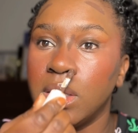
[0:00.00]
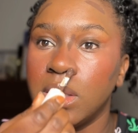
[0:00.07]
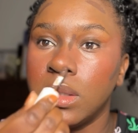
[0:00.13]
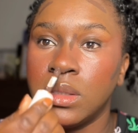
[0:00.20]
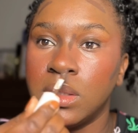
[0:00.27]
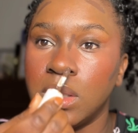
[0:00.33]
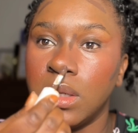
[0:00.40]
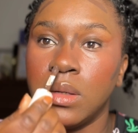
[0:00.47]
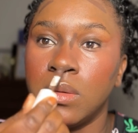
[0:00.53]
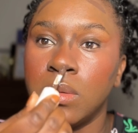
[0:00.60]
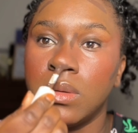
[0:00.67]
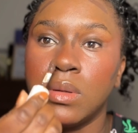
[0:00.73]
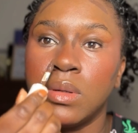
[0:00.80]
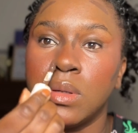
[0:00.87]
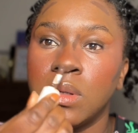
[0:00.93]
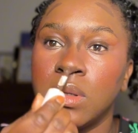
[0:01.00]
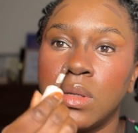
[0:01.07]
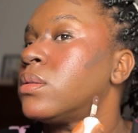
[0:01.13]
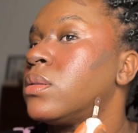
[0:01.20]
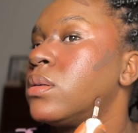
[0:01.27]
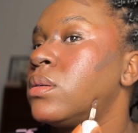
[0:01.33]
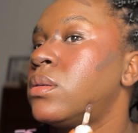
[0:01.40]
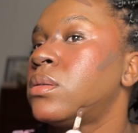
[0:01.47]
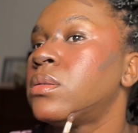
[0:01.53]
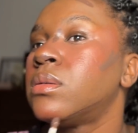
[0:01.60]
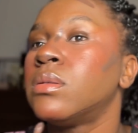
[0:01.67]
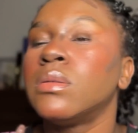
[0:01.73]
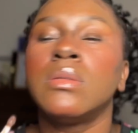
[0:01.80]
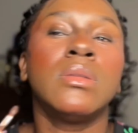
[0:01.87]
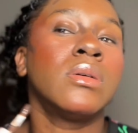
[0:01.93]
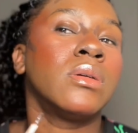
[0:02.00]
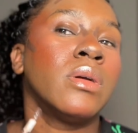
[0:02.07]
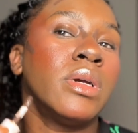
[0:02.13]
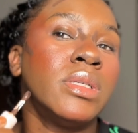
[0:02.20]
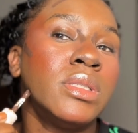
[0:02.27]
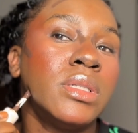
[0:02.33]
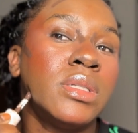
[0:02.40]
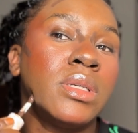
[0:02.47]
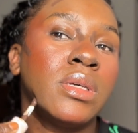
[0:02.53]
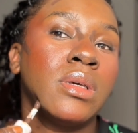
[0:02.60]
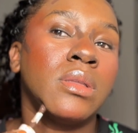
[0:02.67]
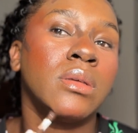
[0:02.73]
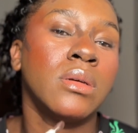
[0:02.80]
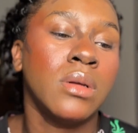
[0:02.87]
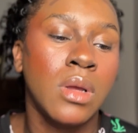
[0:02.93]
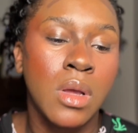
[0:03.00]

So they just look crazy together.